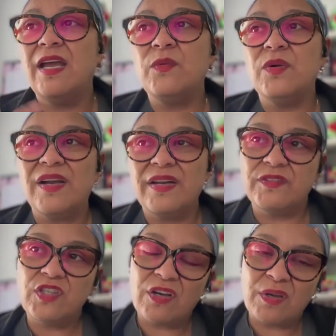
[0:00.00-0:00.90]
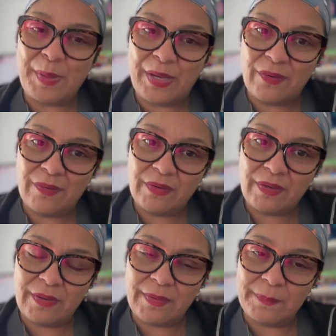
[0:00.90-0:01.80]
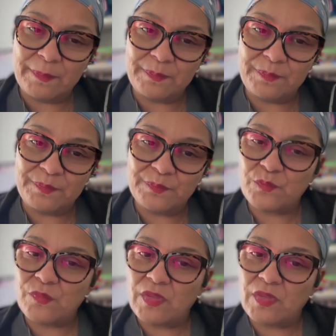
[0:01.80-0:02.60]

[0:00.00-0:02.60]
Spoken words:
and we'll kind of talk about kind